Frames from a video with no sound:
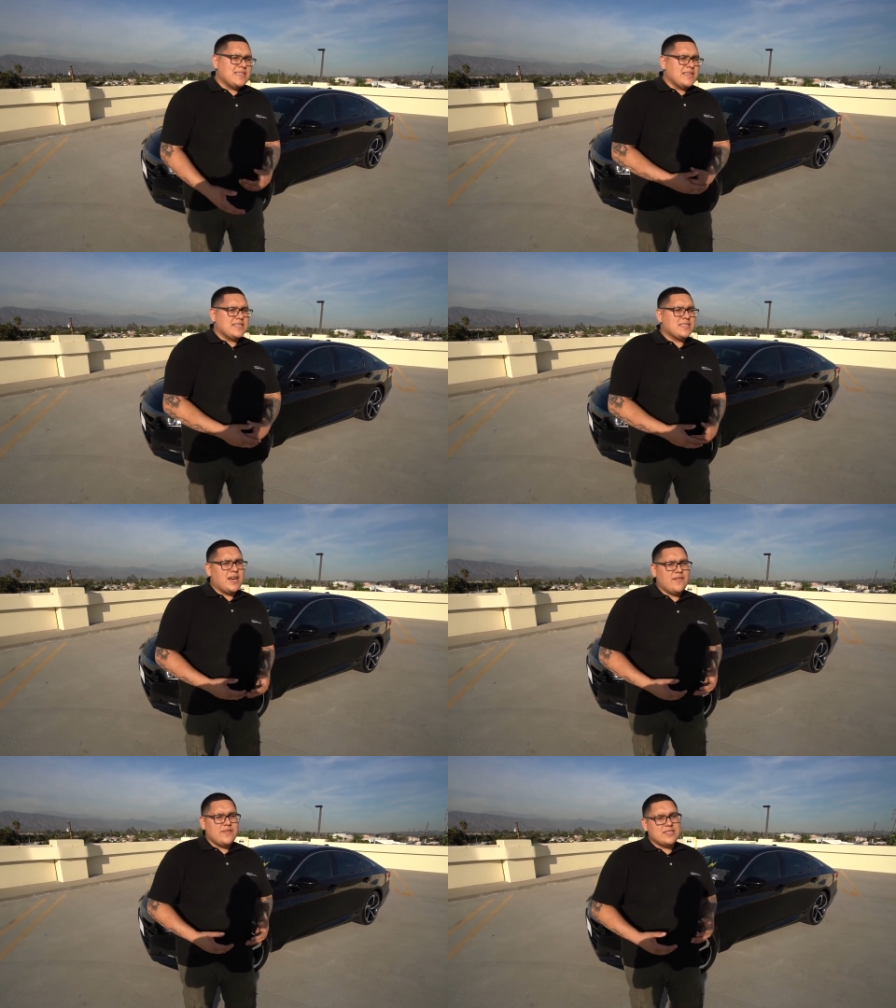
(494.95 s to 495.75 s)
It's
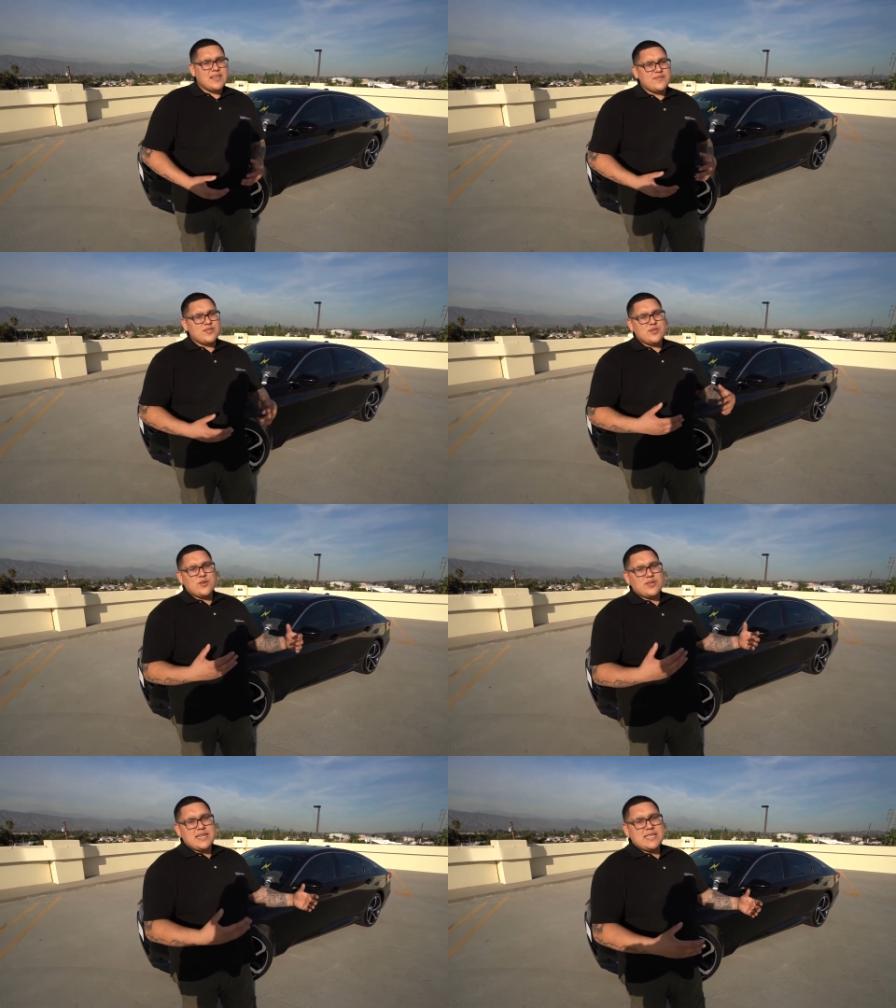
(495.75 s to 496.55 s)
tough. It's tough to do
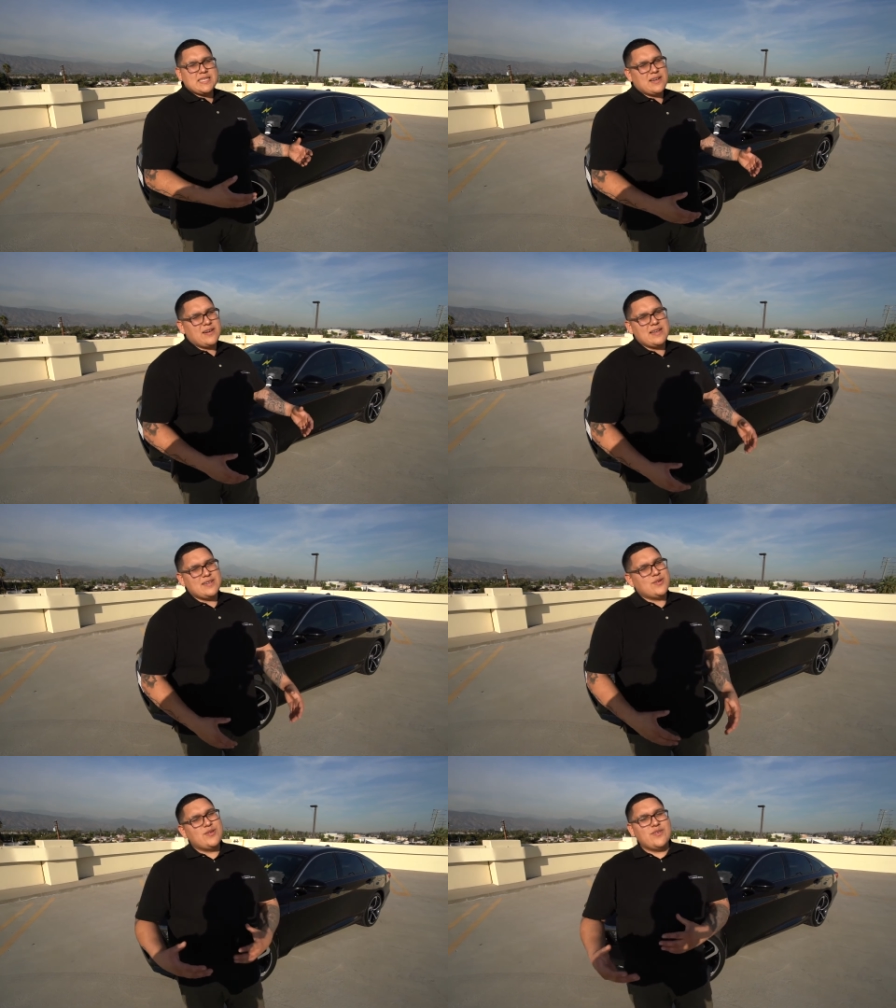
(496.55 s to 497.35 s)
the detail and
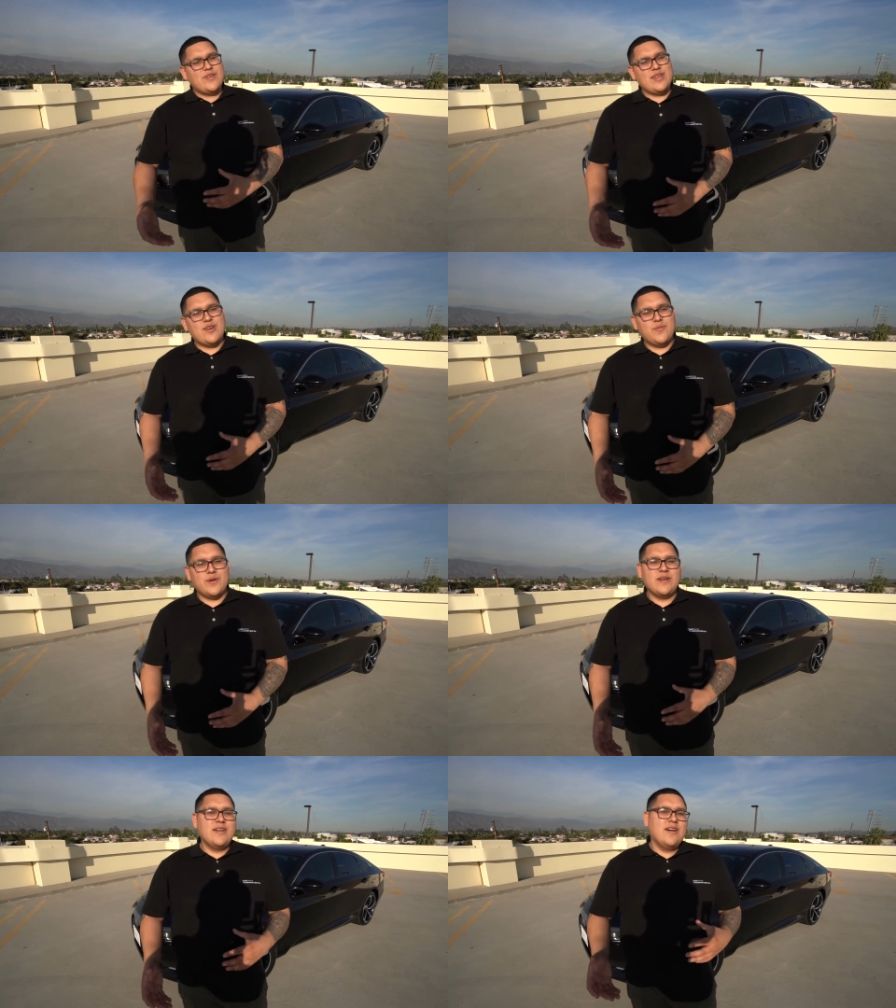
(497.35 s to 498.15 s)
doing a video,
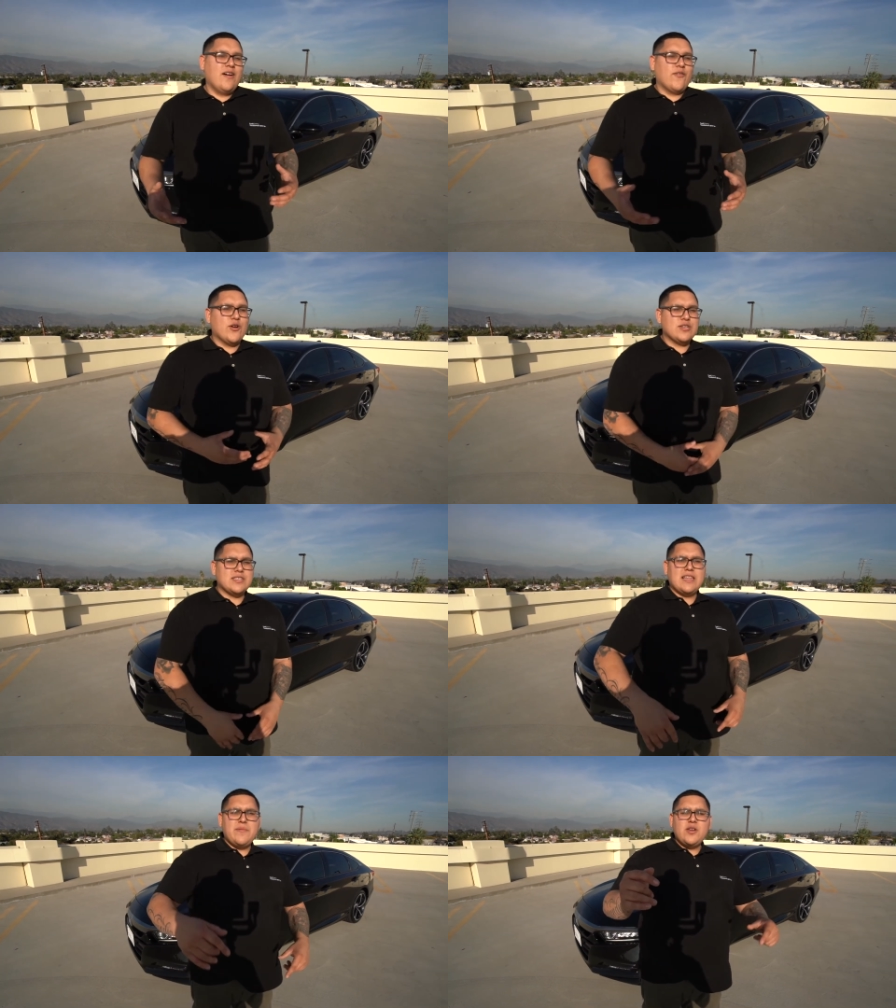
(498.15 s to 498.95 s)
but of course,
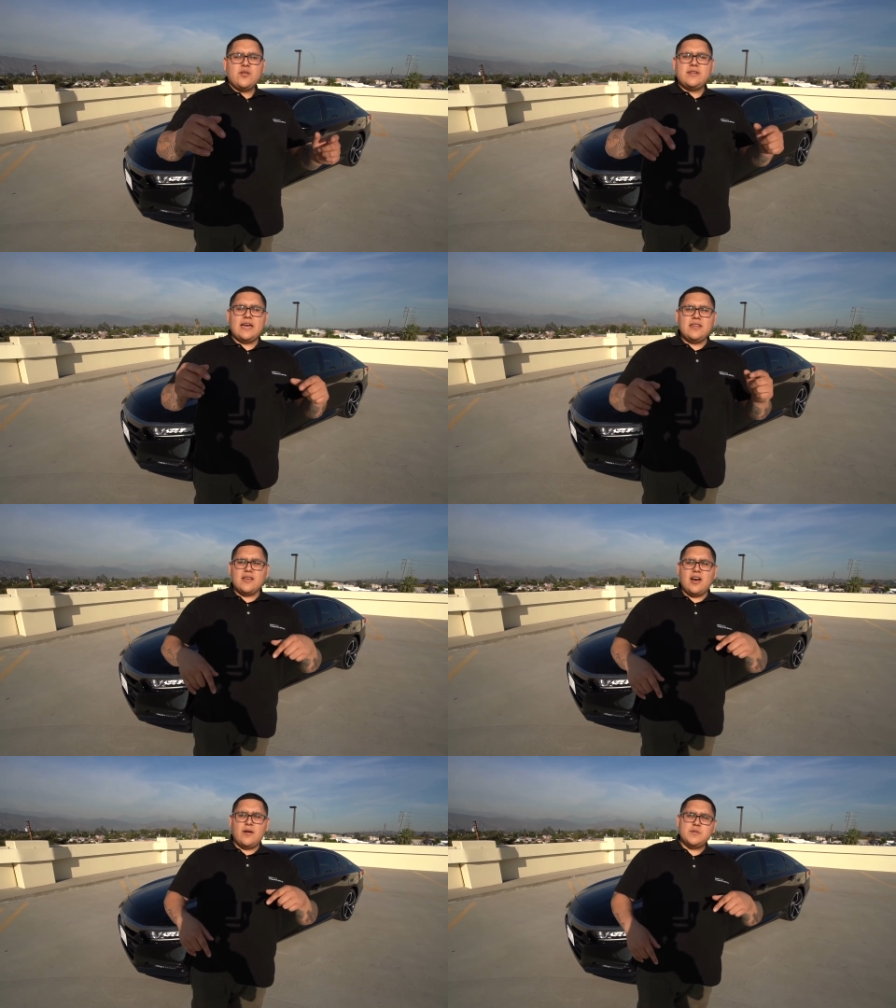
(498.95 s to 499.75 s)
let me know down in the
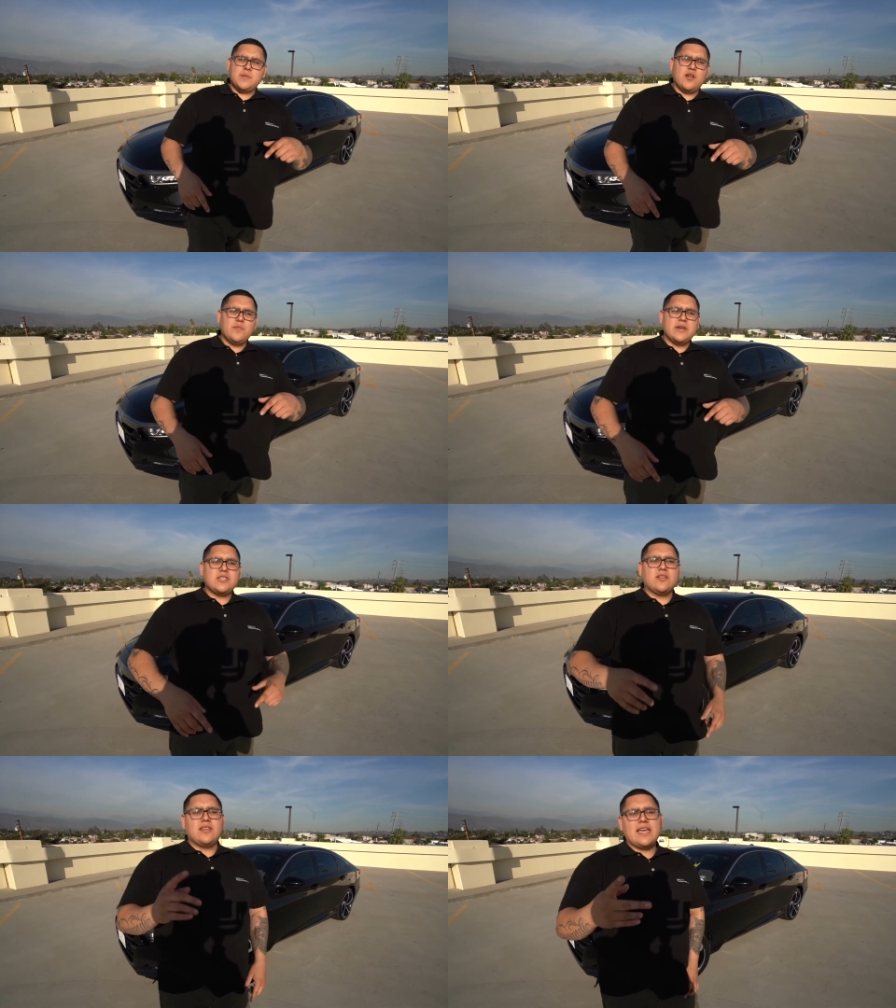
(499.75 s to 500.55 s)
comments below. Make
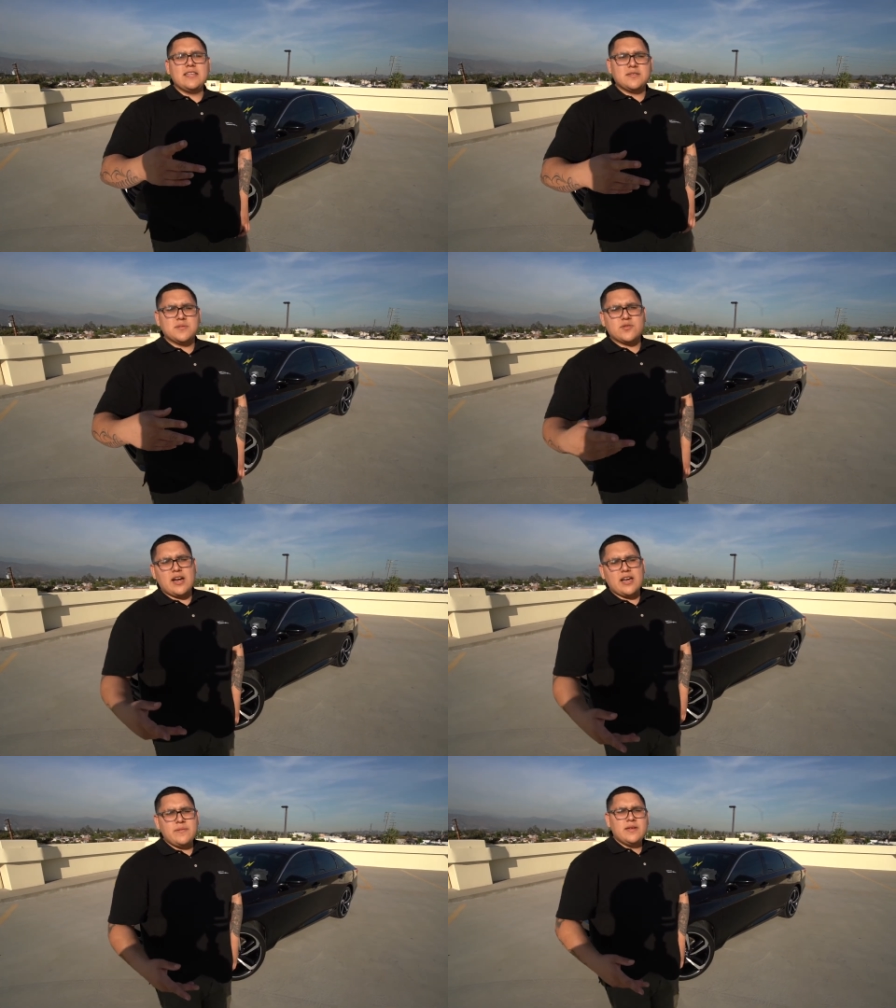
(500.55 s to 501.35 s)
sure you like and
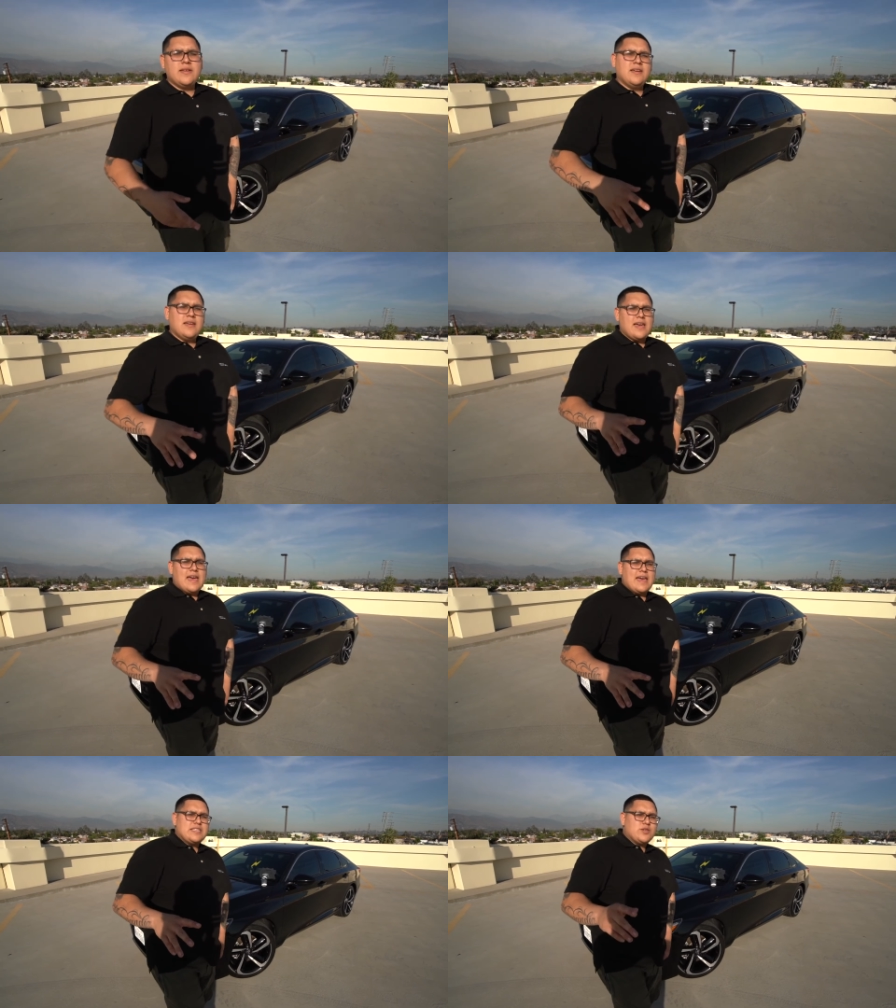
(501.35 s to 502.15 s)
subscribe,
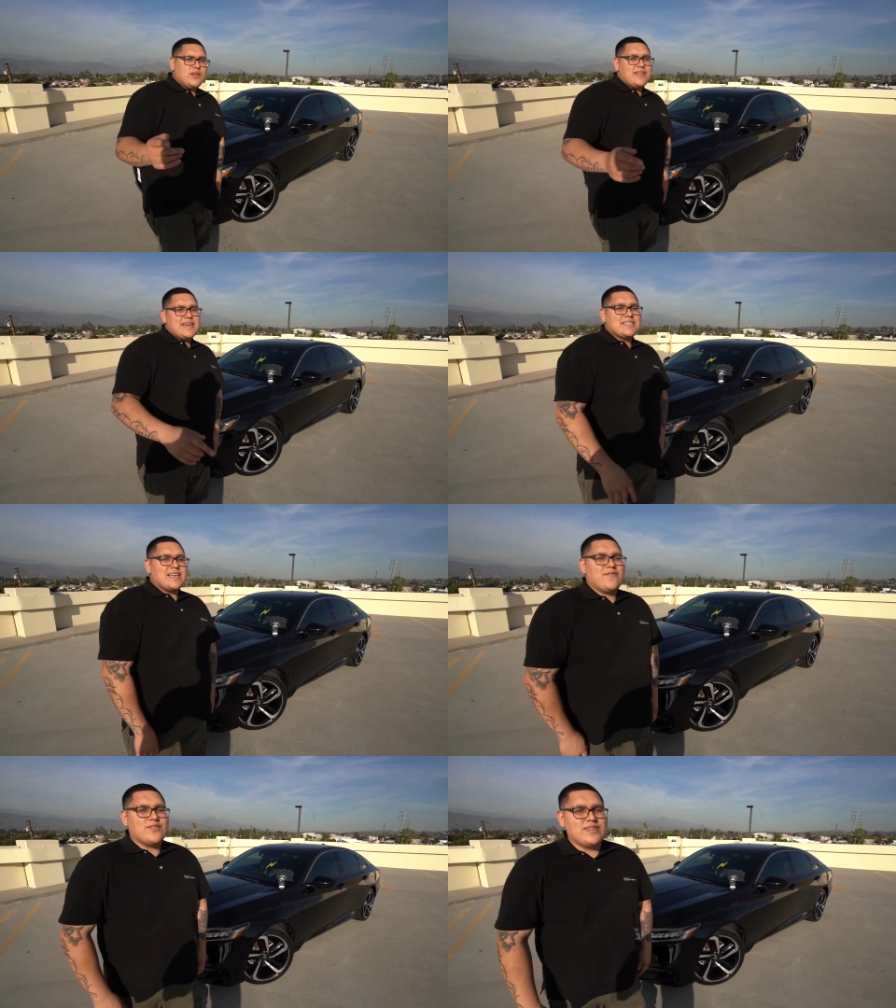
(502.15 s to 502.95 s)
and tune in next
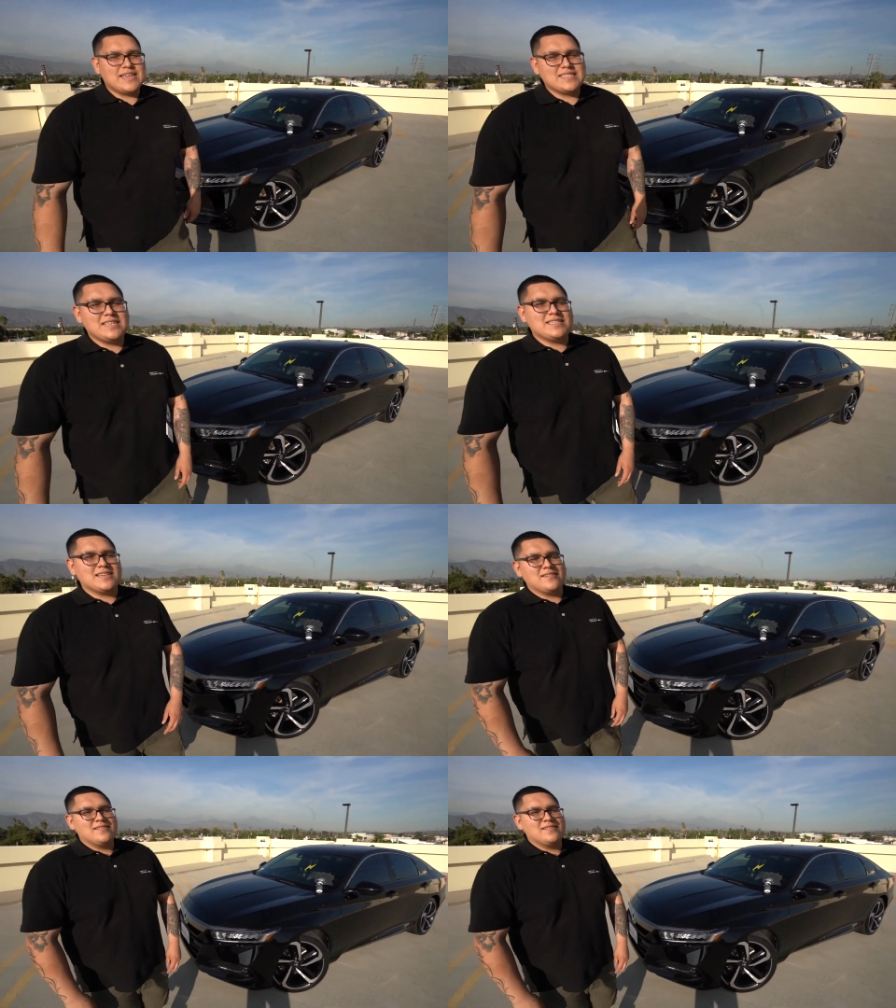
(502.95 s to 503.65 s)
time for the next detail.